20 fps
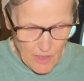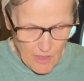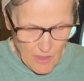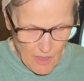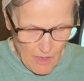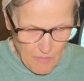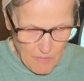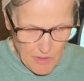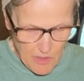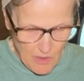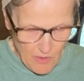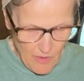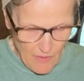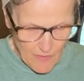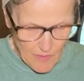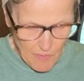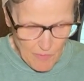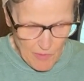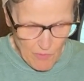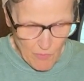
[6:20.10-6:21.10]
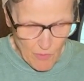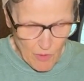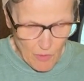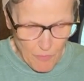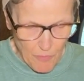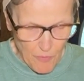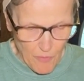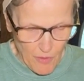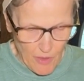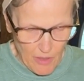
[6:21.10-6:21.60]
I mean, you don't have to be real
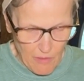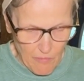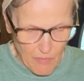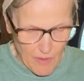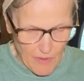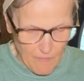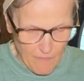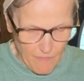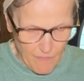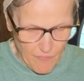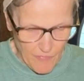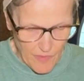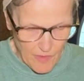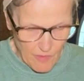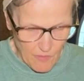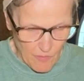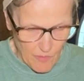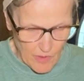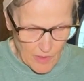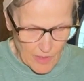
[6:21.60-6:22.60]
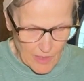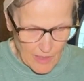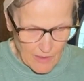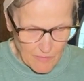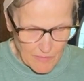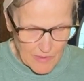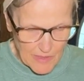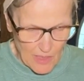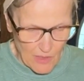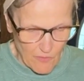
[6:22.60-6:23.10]
pretty, but when it
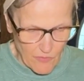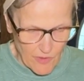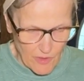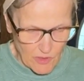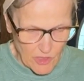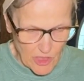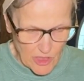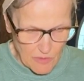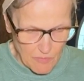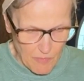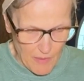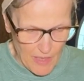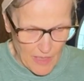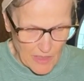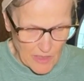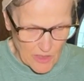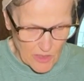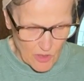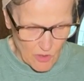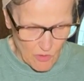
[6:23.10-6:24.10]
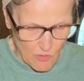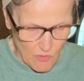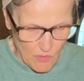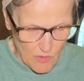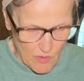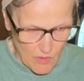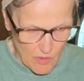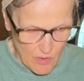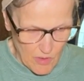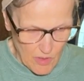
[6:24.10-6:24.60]
comes out, they're just baked so
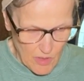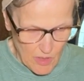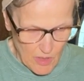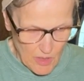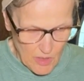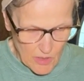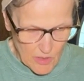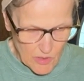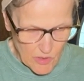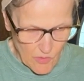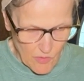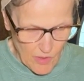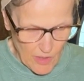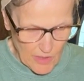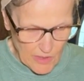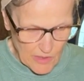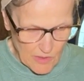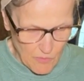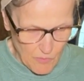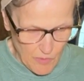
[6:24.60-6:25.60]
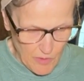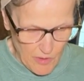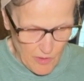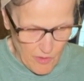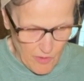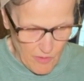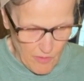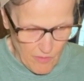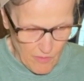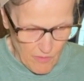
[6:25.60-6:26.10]
nice when
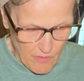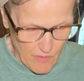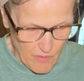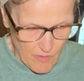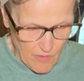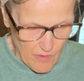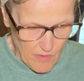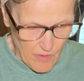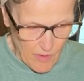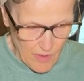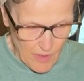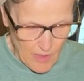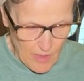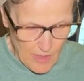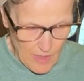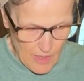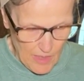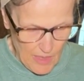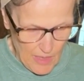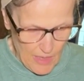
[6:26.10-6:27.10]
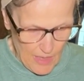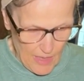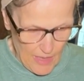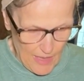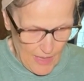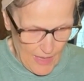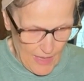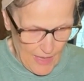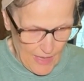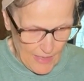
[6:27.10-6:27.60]
they're
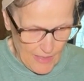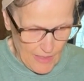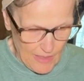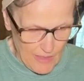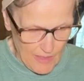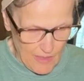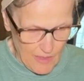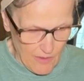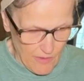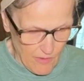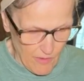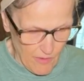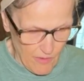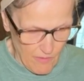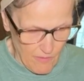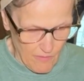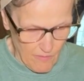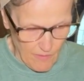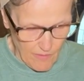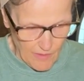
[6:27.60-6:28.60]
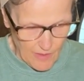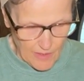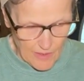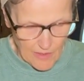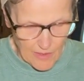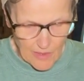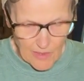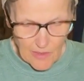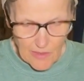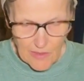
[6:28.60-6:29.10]
added here like
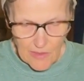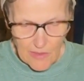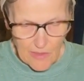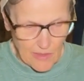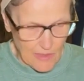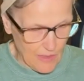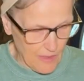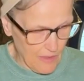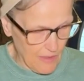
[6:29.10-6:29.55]
this.